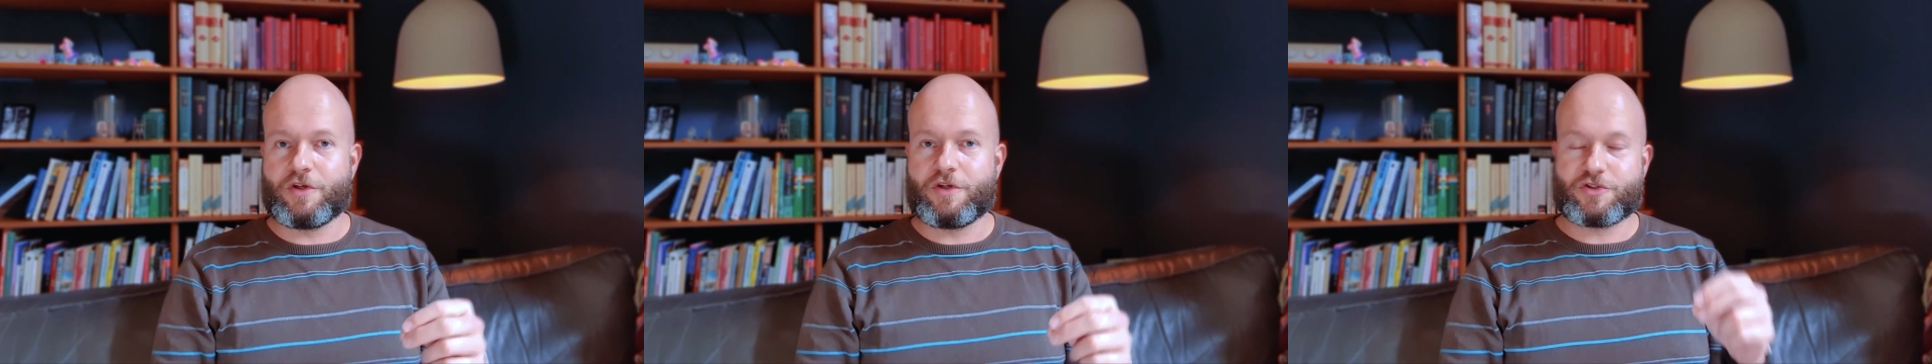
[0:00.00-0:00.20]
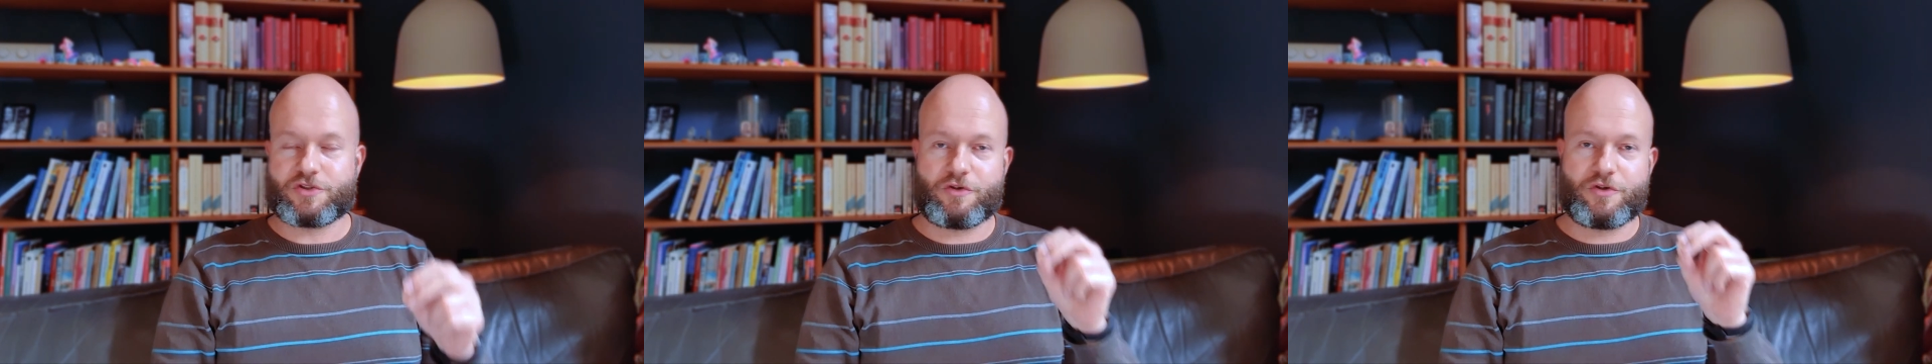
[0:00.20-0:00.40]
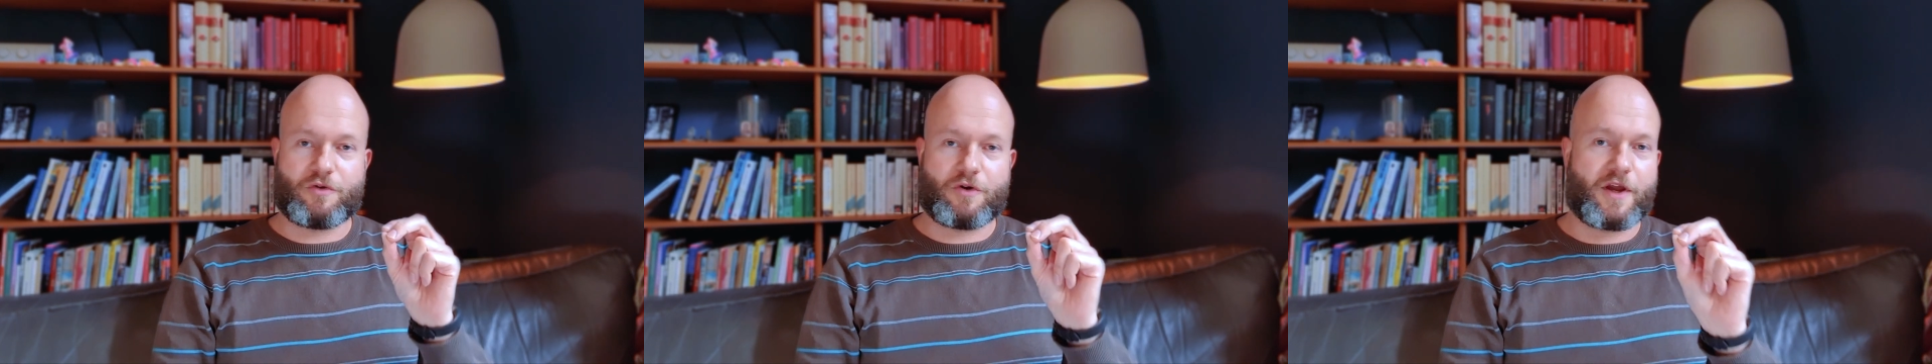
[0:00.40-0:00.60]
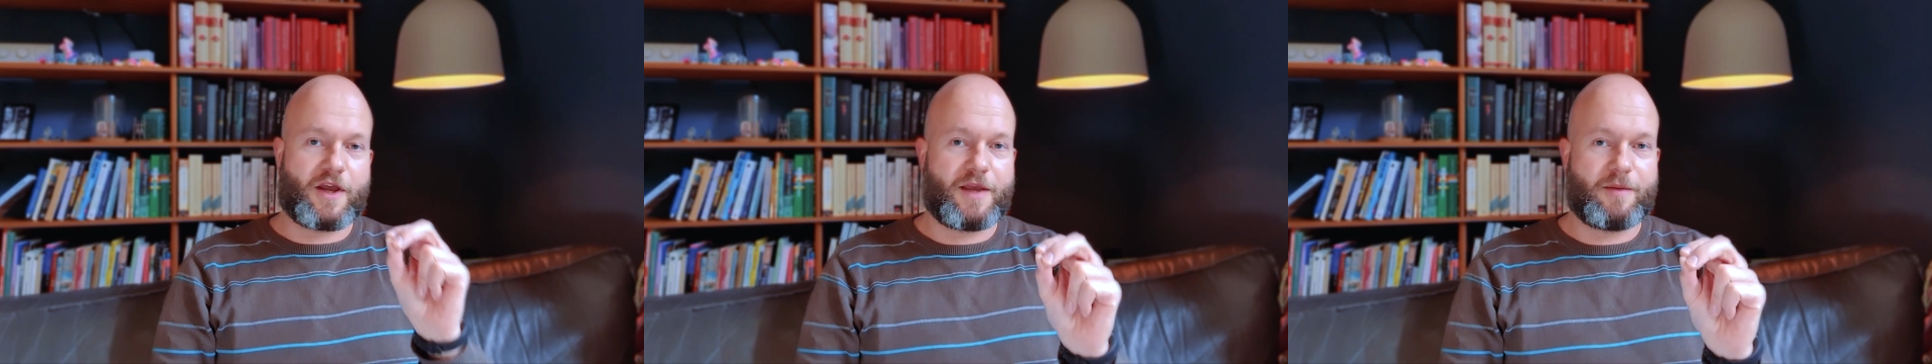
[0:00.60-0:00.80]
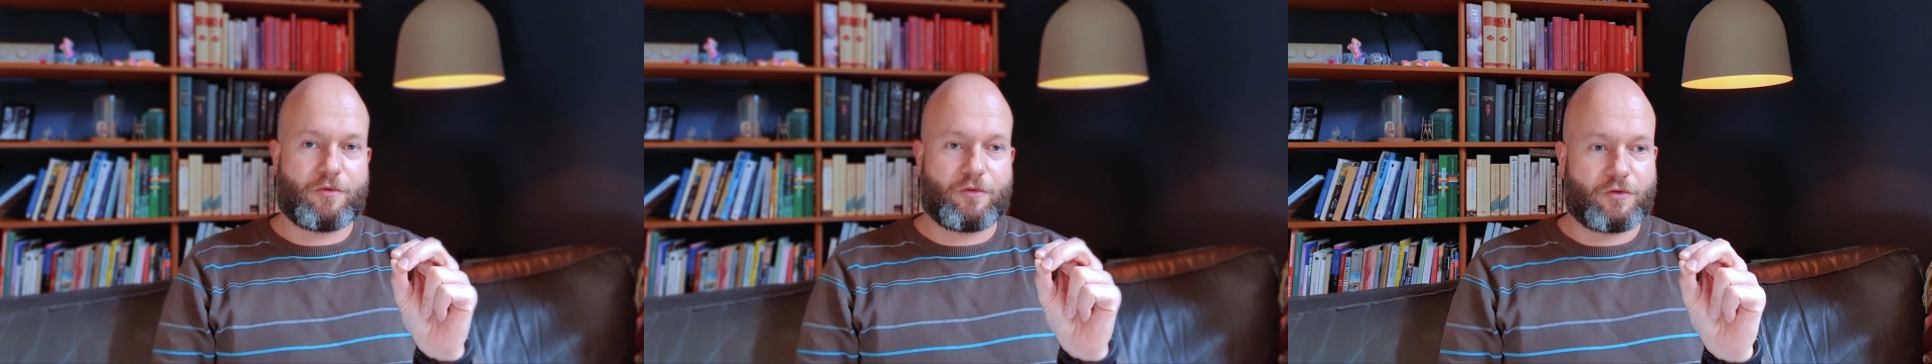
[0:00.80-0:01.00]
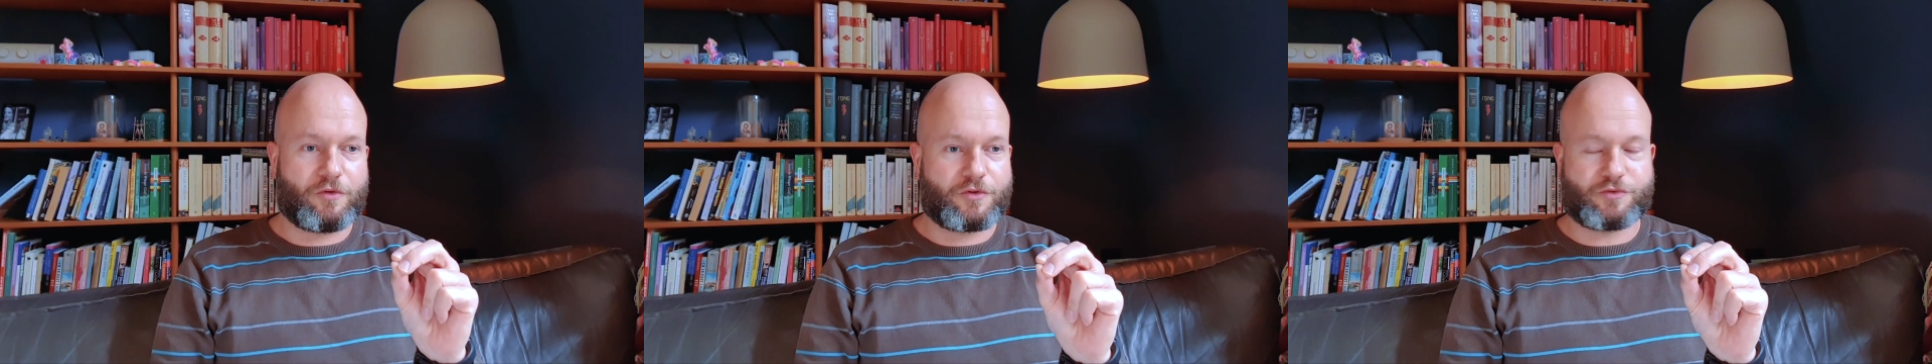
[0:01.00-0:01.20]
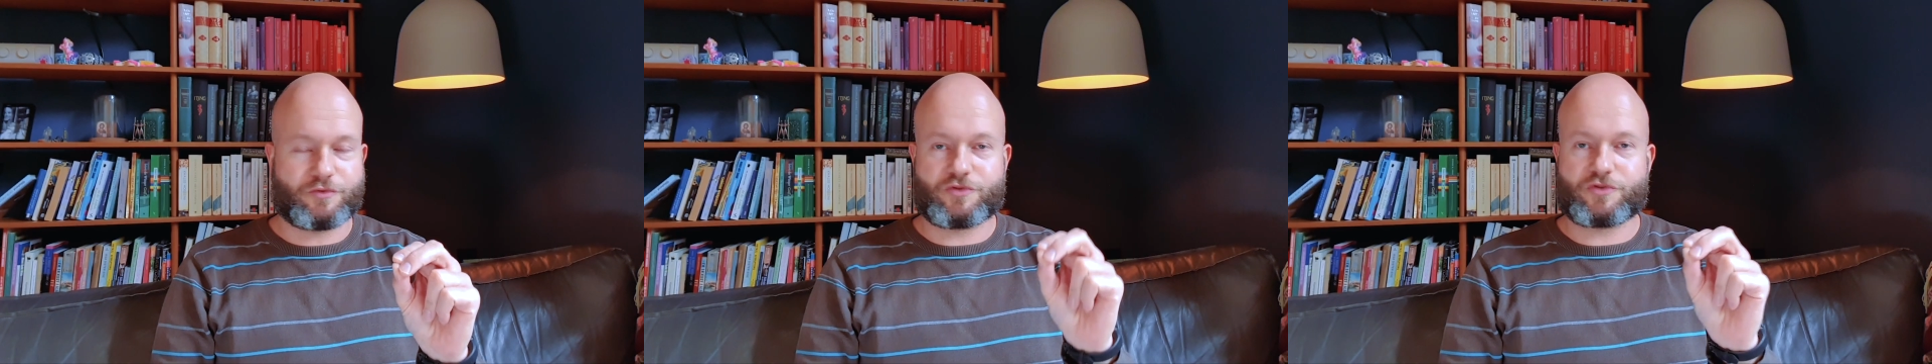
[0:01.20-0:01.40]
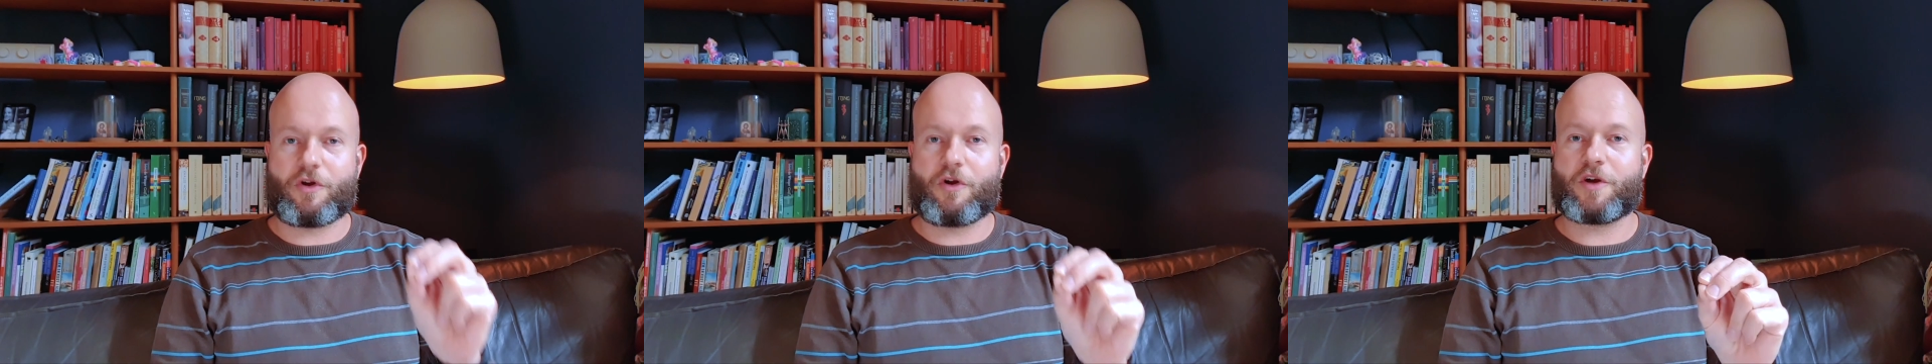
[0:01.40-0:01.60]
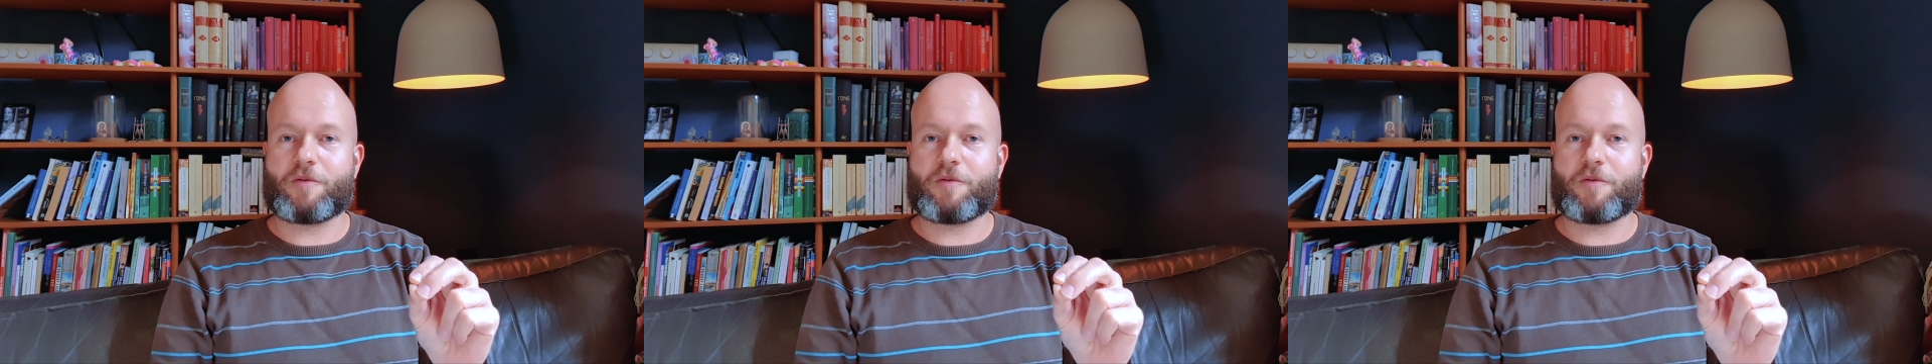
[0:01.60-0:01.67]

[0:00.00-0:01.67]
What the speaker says: so you are able to talk